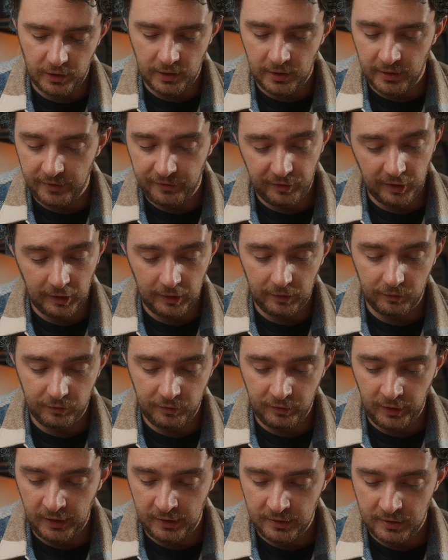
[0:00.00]
I think
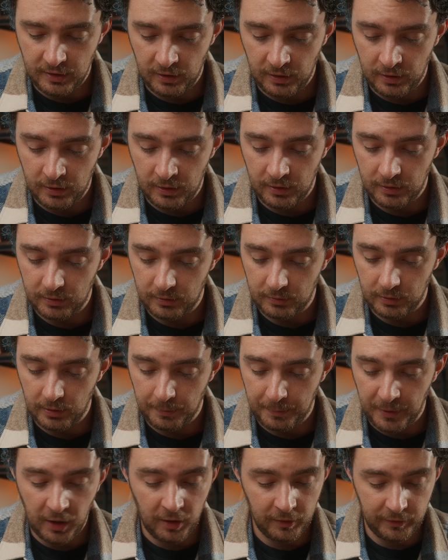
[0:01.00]
these are the
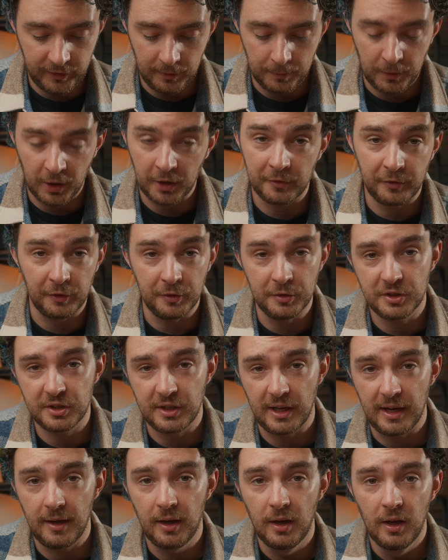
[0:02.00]
perfect microphone
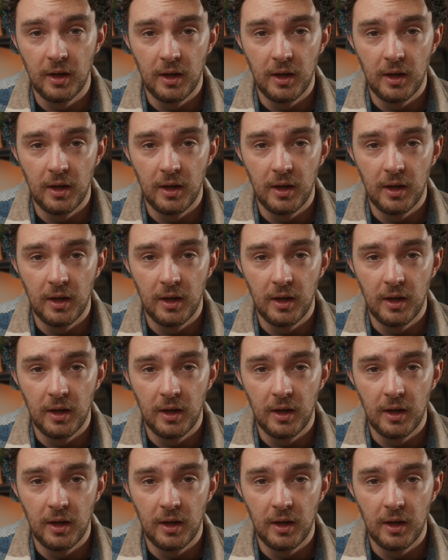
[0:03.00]
set.